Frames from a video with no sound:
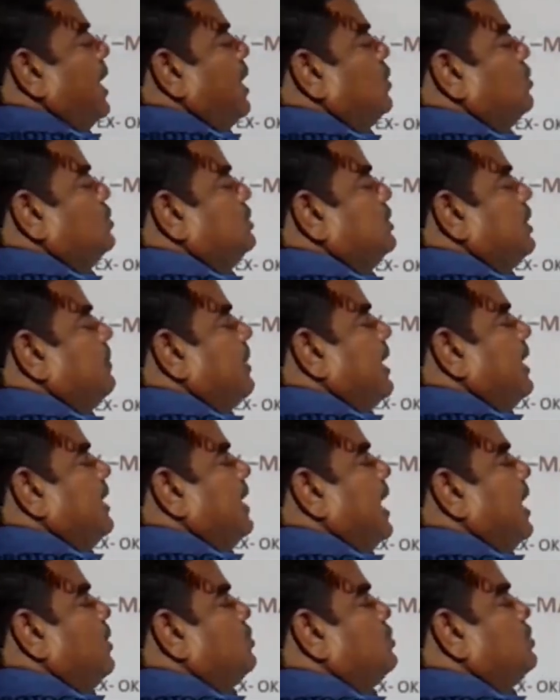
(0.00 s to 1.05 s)
androecium and
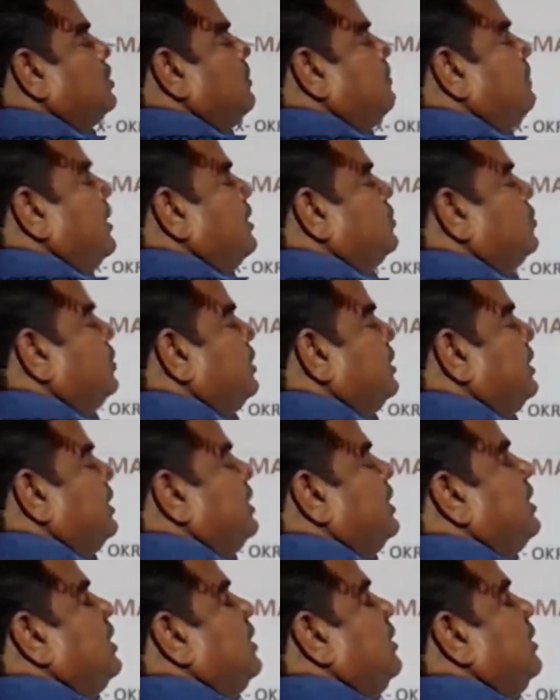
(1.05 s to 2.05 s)
gynoecium maturity